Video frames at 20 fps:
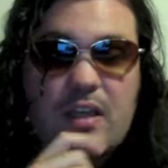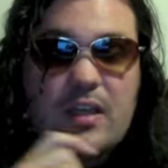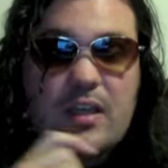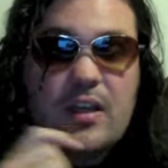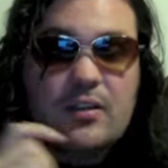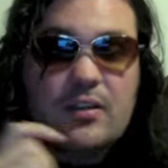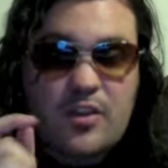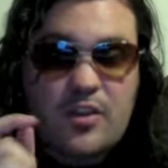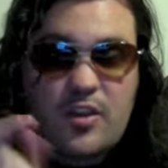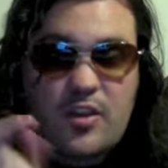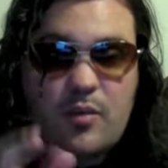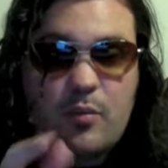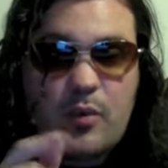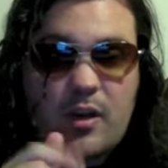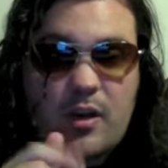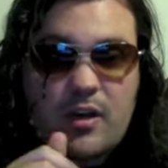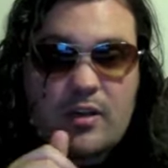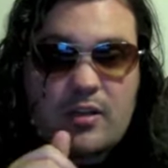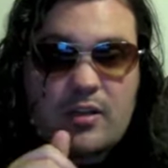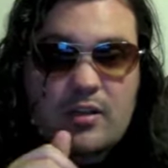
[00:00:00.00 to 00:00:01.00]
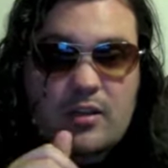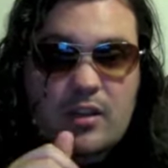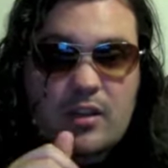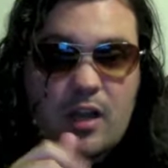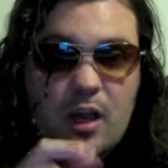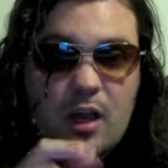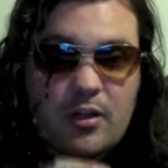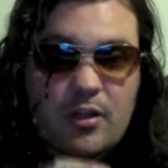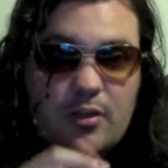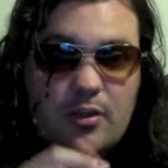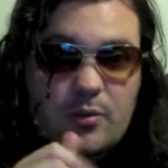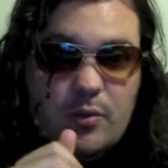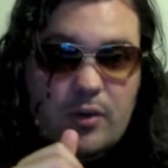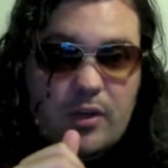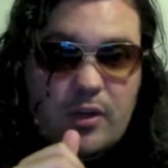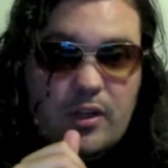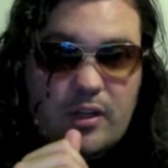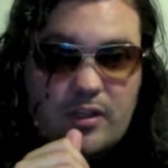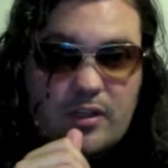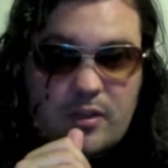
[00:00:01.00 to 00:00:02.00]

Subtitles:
this is what Hollywood,